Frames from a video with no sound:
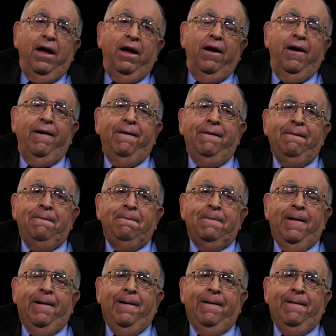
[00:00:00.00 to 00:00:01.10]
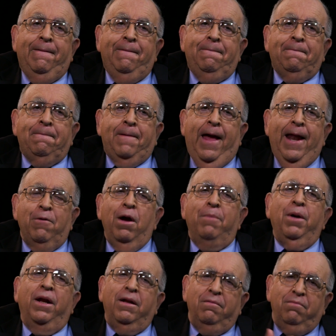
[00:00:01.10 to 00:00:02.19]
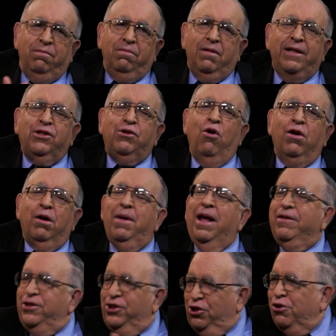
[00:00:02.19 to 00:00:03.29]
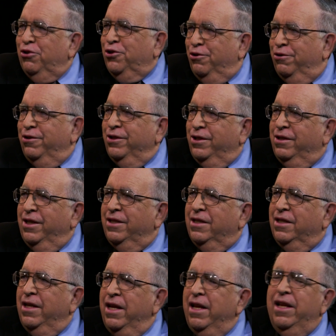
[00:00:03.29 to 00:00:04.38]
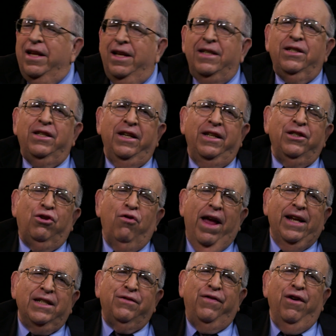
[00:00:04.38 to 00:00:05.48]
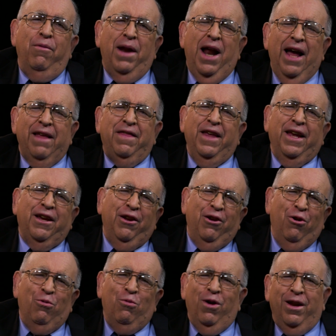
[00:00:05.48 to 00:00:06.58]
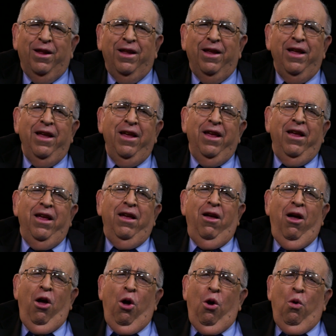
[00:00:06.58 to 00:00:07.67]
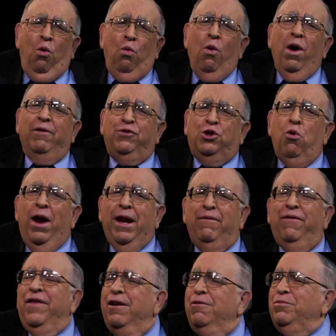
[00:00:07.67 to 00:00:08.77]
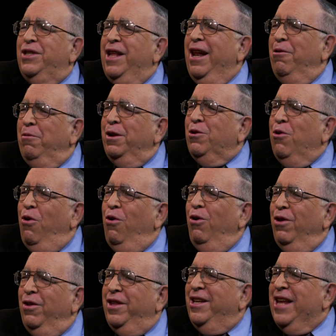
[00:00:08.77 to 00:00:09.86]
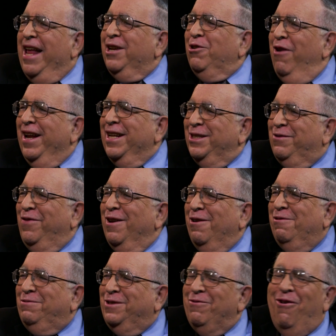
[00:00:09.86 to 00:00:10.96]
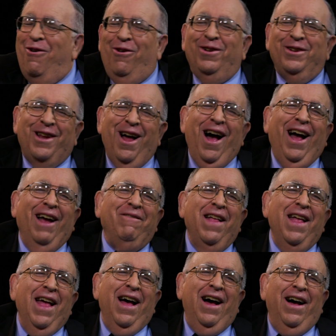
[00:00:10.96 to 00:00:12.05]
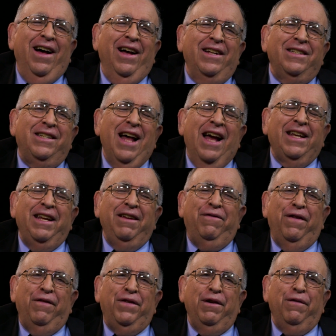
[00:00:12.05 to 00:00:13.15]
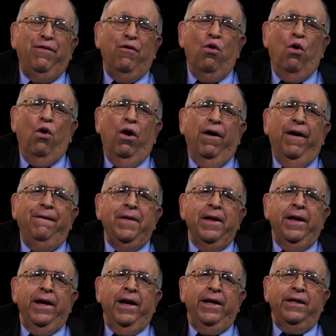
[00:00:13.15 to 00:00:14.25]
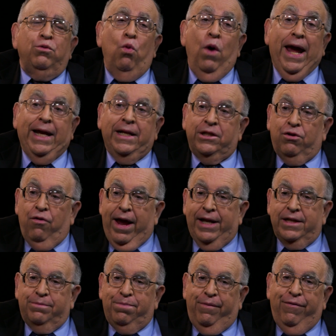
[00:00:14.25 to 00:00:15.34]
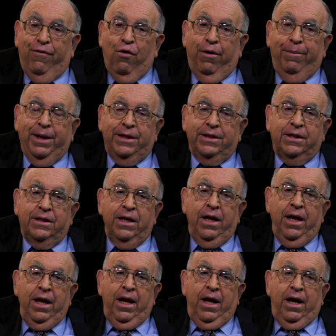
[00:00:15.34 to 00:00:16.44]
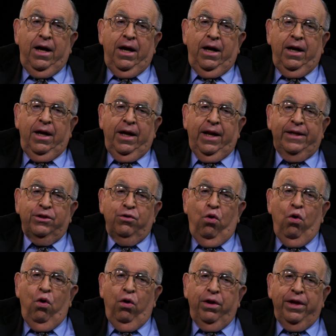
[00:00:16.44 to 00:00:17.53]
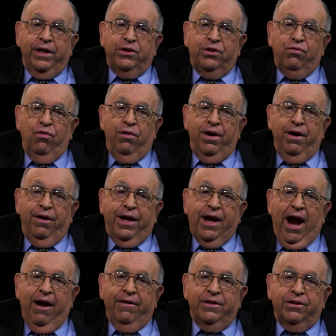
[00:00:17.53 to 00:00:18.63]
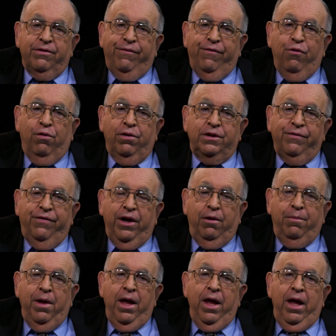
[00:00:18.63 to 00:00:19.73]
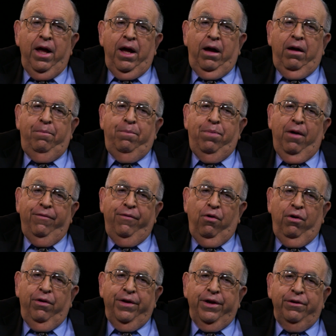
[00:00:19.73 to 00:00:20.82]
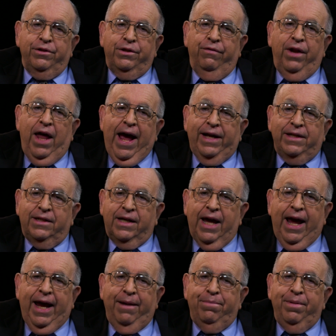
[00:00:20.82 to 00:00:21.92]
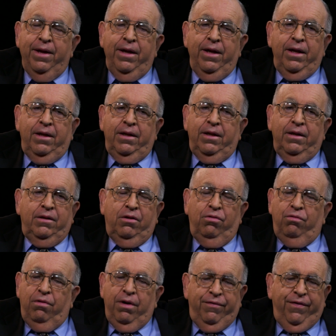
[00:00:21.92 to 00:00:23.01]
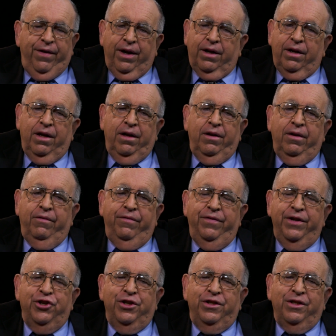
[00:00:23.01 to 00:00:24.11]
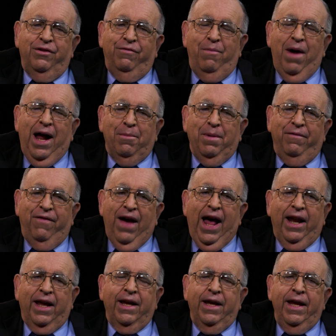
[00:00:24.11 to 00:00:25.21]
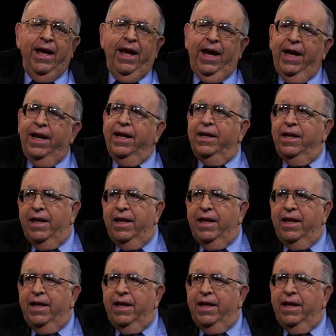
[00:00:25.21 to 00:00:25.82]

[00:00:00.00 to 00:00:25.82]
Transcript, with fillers: Anyway, but let's talk about The Searchers. This is his greatest film, and I think, you know, one of 20 films that I would call the 10 greatest films of all time. It's 1954. It's Wayne's greatest performance. It has all the extraordinary characters of Ford's film, above all the use of landscape, the terrific visions of Monument Valley in it.